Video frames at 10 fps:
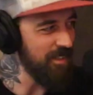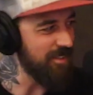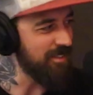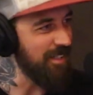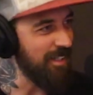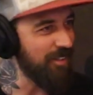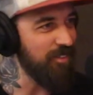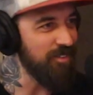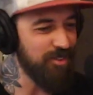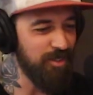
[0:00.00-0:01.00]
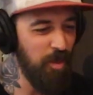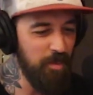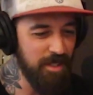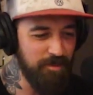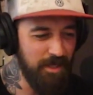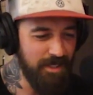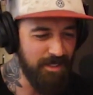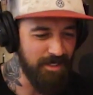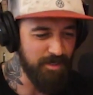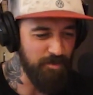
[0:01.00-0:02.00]
I'm going to sink so much
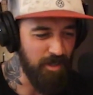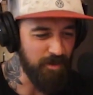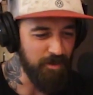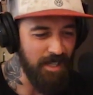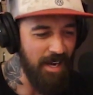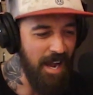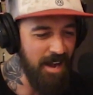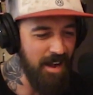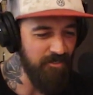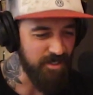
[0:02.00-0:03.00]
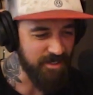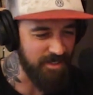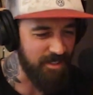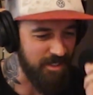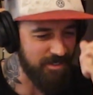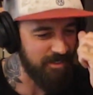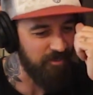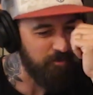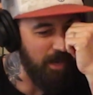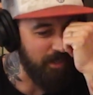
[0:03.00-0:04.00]
money into this Mark III and never see that
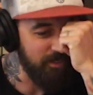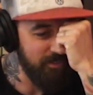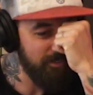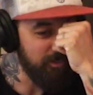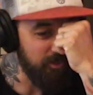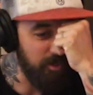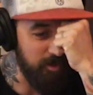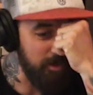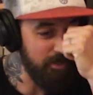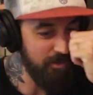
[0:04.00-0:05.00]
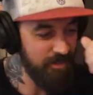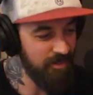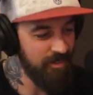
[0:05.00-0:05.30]
stuff back. You know what I mean?